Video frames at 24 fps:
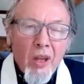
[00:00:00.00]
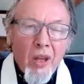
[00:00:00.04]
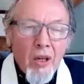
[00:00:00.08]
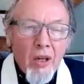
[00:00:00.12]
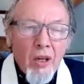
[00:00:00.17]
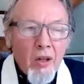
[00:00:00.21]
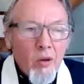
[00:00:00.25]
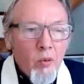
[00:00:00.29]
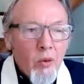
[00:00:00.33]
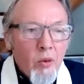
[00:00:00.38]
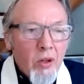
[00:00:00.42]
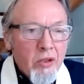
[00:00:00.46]

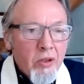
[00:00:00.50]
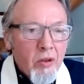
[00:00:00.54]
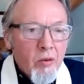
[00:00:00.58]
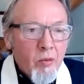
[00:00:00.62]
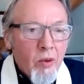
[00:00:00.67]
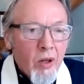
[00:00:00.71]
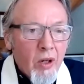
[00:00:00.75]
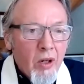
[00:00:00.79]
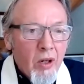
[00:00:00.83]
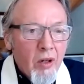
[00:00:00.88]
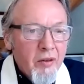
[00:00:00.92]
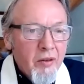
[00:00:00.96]
which
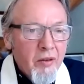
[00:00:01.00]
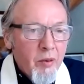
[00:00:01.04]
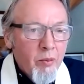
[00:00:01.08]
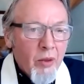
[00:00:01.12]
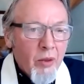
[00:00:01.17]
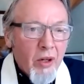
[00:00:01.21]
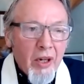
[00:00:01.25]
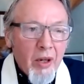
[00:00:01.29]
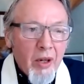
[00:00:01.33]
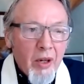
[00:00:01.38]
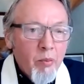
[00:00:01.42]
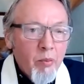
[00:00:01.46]
arrived in my
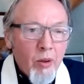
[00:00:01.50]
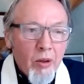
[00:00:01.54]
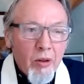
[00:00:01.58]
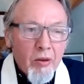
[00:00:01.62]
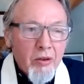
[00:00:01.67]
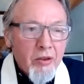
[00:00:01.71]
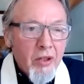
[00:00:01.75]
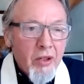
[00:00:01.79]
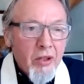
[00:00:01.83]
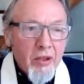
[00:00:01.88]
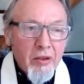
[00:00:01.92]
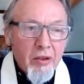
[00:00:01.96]
inbox
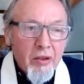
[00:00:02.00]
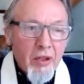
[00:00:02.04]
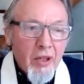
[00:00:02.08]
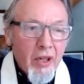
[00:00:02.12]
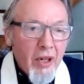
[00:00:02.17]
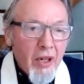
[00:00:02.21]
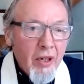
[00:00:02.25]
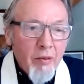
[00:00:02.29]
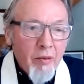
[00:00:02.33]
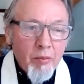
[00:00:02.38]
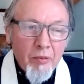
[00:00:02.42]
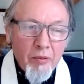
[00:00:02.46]
yesterday
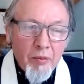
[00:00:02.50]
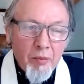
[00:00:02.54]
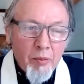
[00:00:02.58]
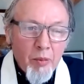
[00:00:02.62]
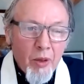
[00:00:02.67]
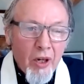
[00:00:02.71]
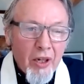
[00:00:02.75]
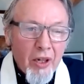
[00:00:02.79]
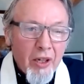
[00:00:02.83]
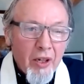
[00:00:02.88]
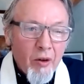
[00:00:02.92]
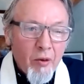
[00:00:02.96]
by
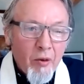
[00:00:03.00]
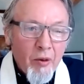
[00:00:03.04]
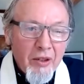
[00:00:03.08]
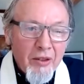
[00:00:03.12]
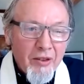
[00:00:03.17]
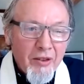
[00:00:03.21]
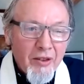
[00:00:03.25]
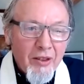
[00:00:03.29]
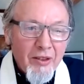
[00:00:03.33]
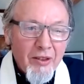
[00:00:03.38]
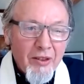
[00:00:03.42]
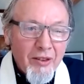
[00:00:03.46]

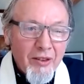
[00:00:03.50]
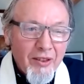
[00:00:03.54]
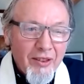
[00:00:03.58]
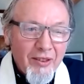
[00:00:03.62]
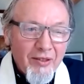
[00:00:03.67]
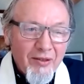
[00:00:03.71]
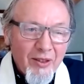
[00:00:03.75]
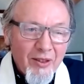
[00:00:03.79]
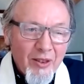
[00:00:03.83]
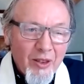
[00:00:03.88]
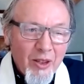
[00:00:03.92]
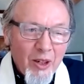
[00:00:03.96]
coincidence.
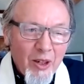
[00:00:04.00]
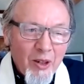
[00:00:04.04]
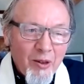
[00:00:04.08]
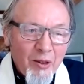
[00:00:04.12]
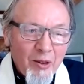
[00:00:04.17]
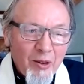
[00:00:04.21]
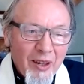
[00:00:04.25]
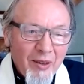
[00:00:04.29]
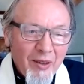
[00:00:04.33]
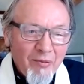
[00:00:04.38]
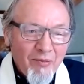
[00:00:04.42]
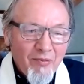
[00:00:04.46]
So
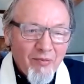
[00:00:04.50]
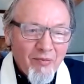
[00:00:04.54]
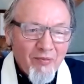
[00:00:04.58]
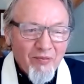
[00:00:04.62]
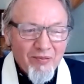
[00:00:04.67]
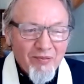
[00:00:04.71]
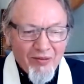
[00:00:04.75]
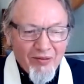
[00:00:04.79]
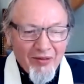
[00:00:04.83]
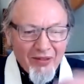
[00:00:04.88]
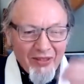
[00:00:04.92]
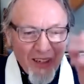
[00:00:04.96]

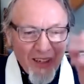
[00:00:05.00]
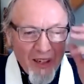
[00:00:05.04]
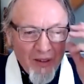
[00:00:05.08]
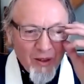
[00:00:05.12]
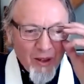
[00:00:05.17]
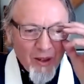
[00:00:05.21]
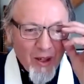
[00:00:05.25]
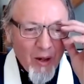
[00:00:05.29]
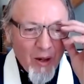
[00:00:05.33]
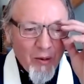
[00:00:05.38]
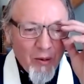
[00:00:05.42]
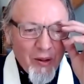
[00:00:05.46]
I have to
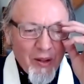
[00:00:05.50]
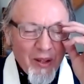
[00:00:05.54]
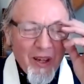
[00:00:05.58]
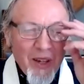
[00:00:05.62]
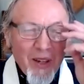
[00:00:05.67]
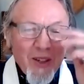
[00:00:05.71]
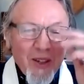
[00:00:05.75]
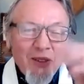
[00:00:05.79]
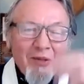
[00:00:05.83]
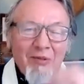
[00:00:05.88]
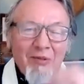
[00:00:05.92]
go with that.